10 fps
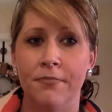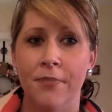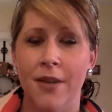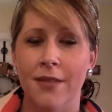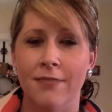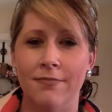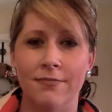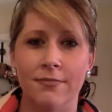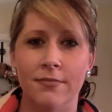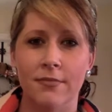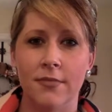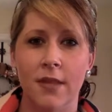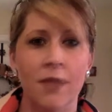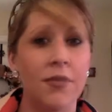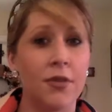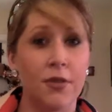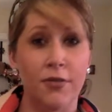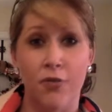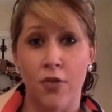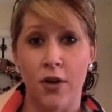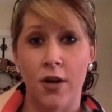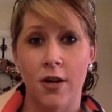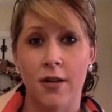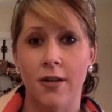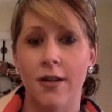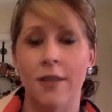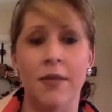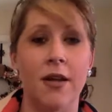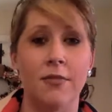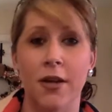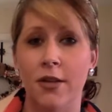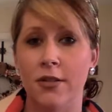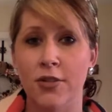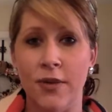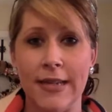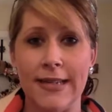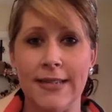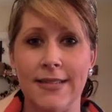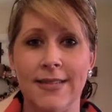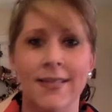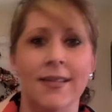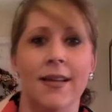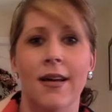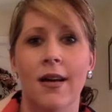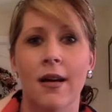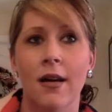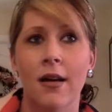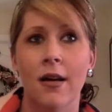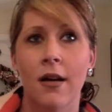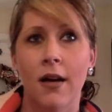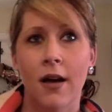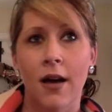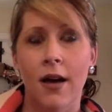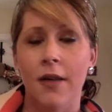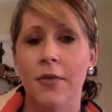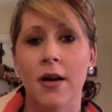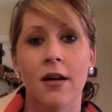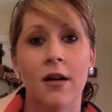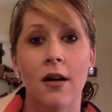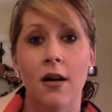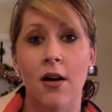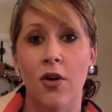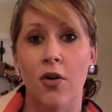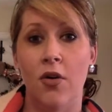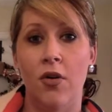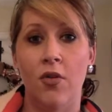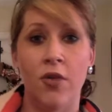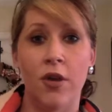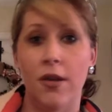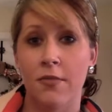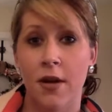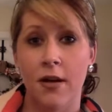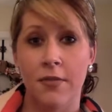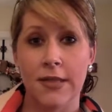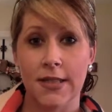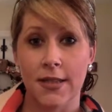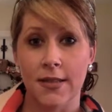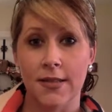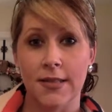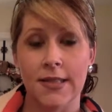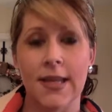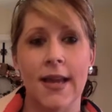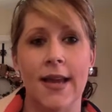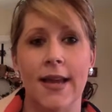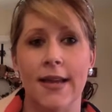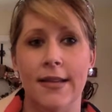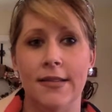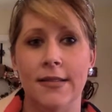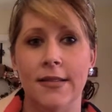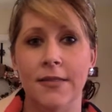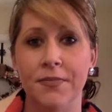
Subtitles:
but I'm 34. I'm not in my early 20s. I'm a working mom as it is, and